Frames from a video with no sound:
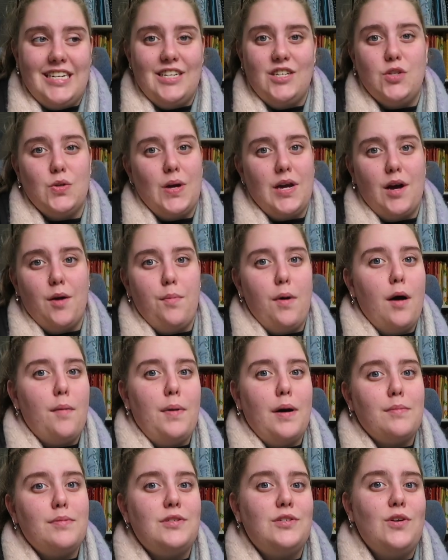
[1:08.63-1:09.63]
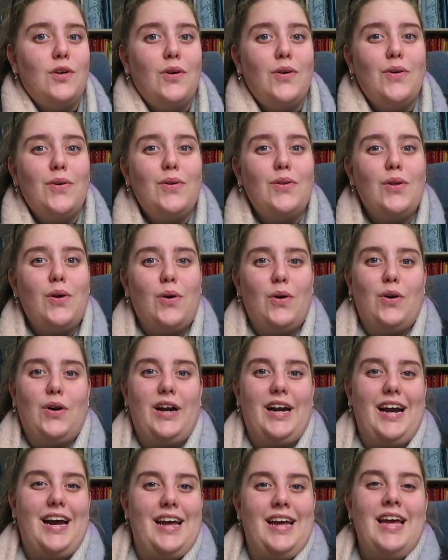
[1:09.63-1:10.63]
in doing a pop-up store or
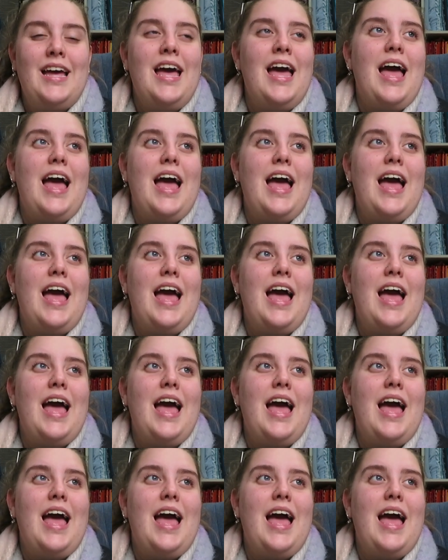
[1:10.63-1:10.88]
a